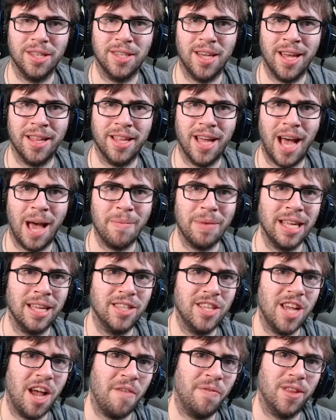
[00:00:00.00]
And I mean, he
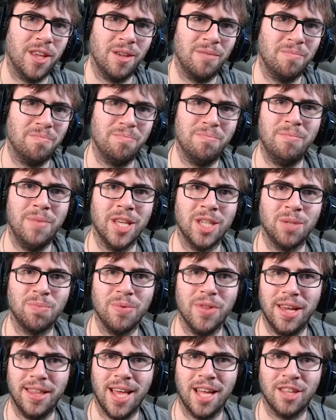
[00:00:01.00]
definitely
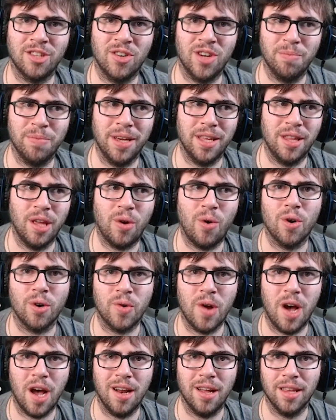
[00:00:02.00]
misplayed that turn. He played the Core
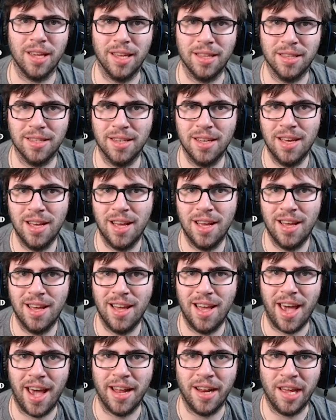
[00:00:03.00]
Crown Elite
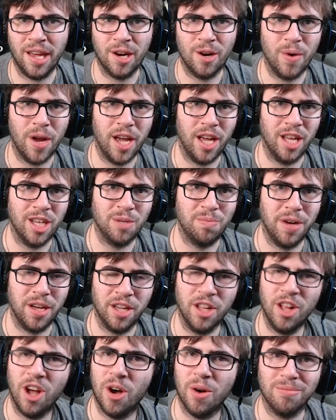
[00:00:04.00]
and Enrage, but you
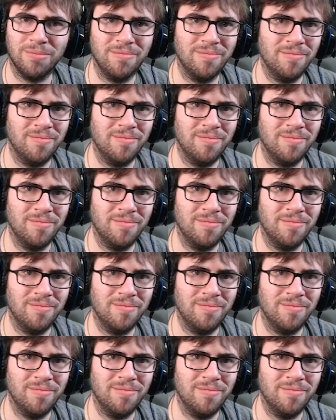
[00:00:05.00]
know,